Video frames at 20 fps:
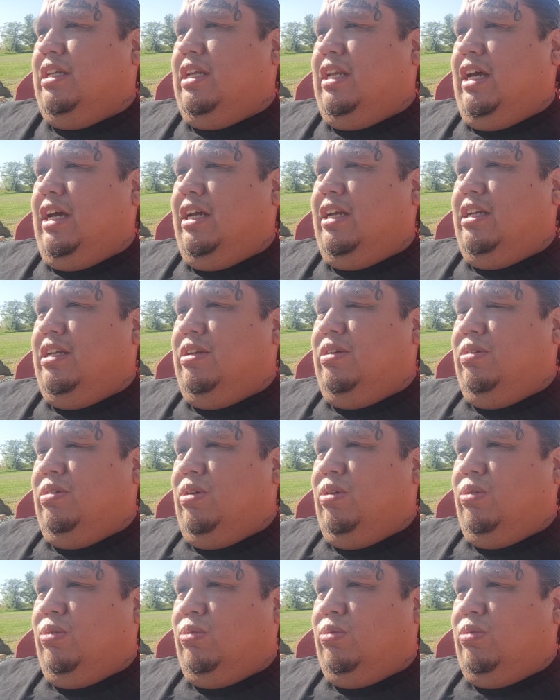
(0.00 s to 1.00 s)
that, you
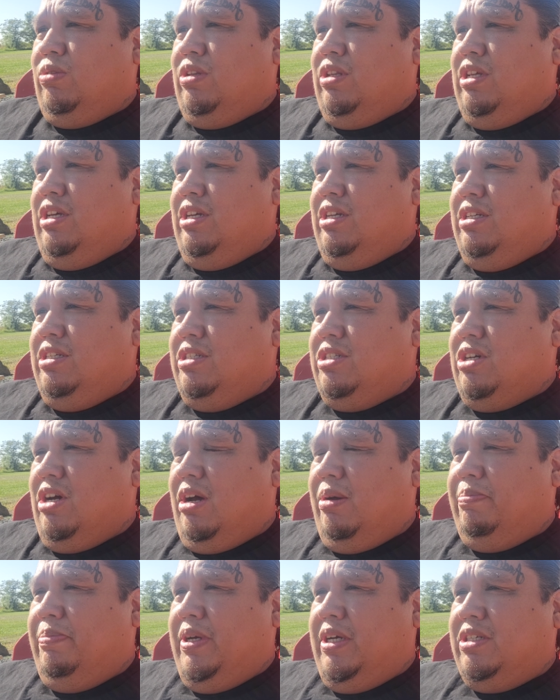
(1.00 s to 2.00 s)
know, these
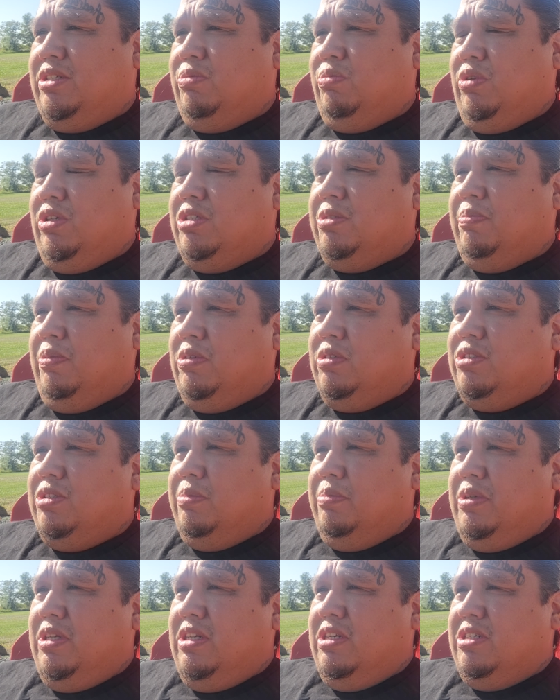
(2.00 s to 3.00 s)
topics weren't supposed
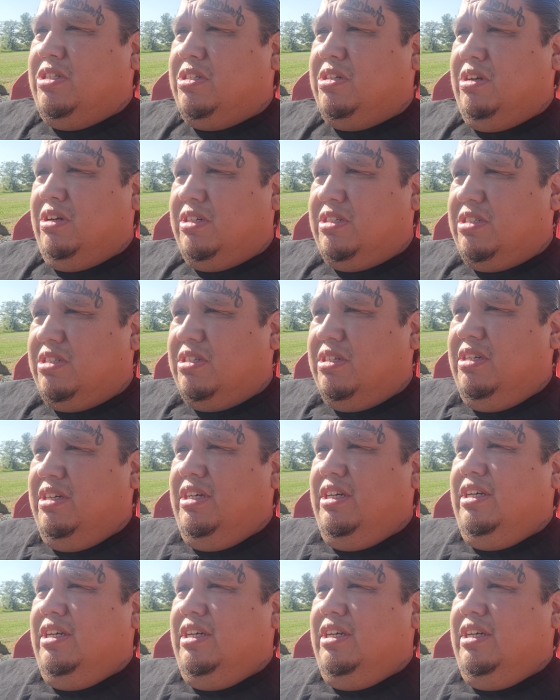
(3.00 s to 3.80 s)
to be discussed.